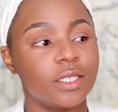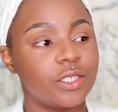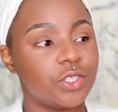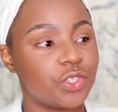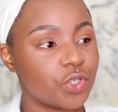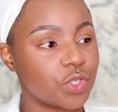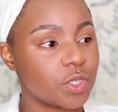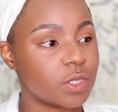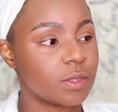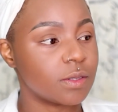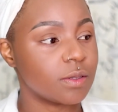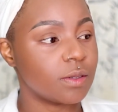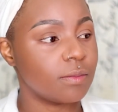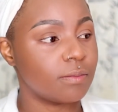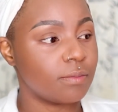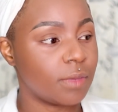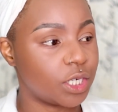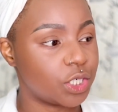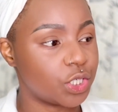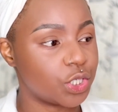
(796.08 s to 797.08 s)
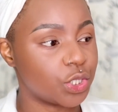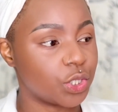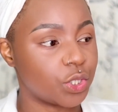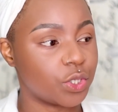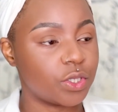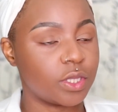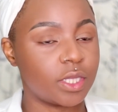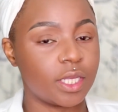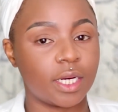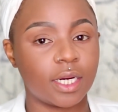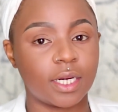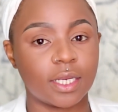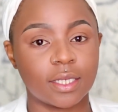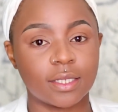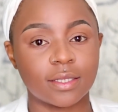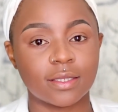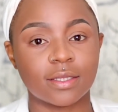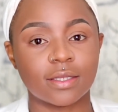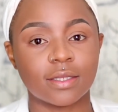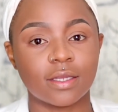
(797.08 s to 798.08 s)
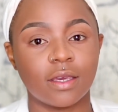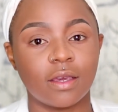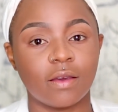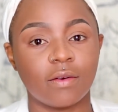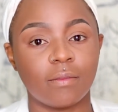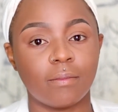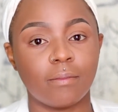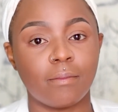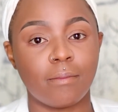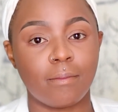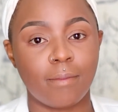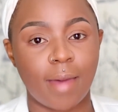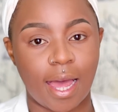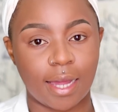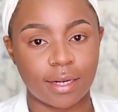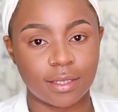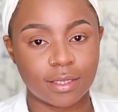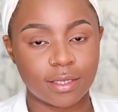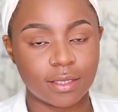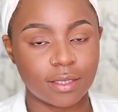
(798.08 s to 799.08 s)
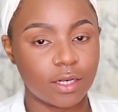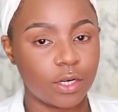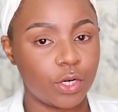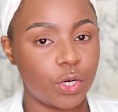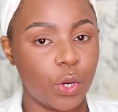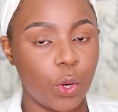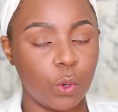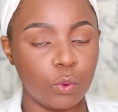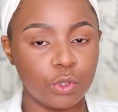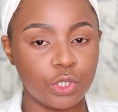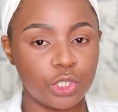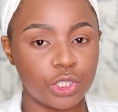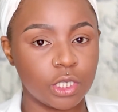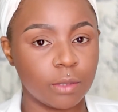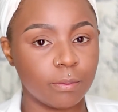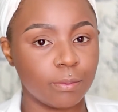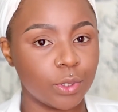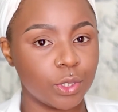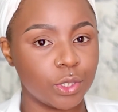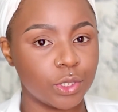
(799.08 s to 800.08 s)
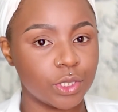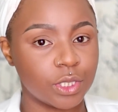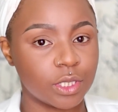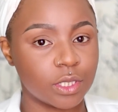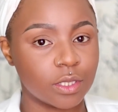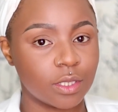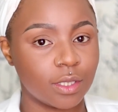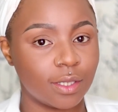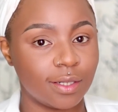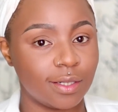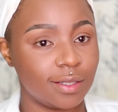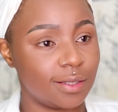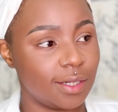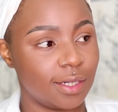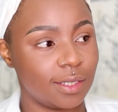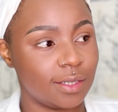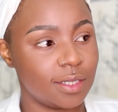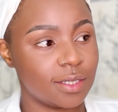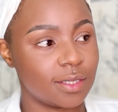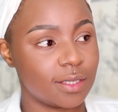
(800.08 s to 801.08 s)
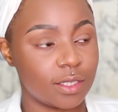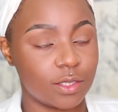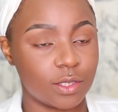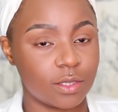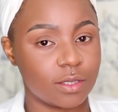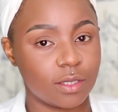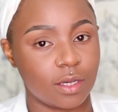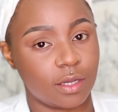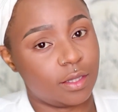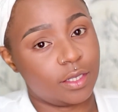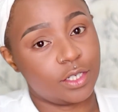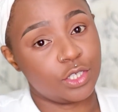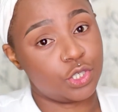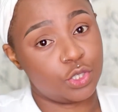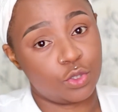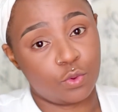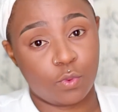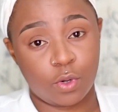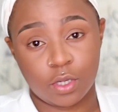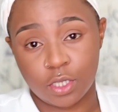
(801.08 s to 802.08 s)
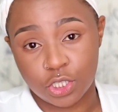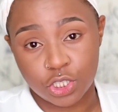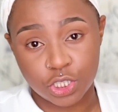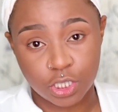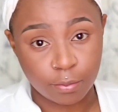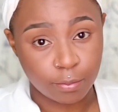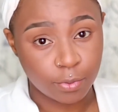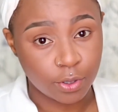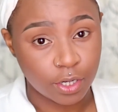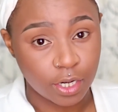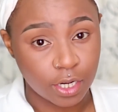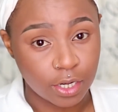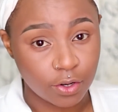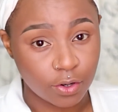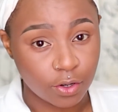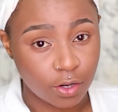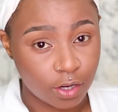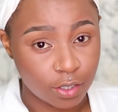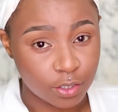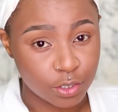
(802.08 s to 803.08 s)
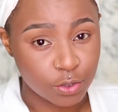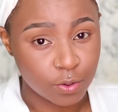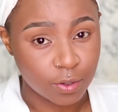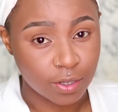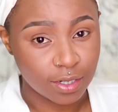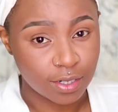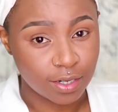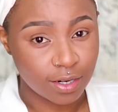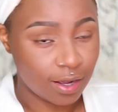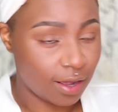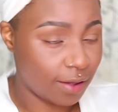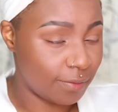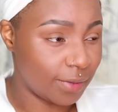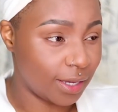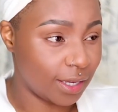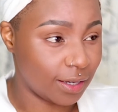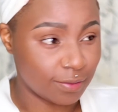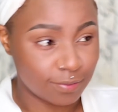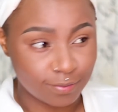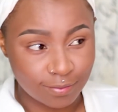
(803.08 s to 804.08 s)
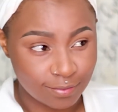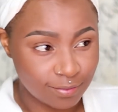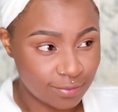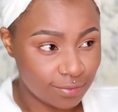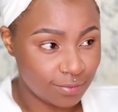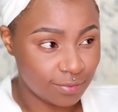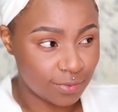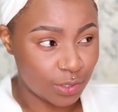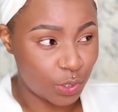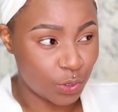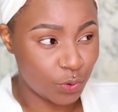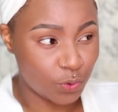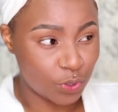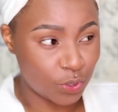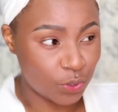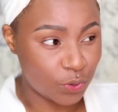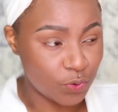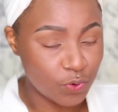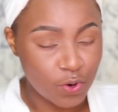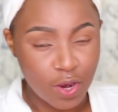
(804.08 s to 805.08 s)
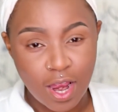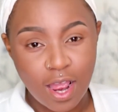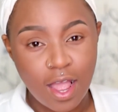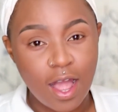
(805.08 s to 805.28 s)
Just make sure that it is matte. No shimmers, unless you want a shimmer in your contour. I mean, do you?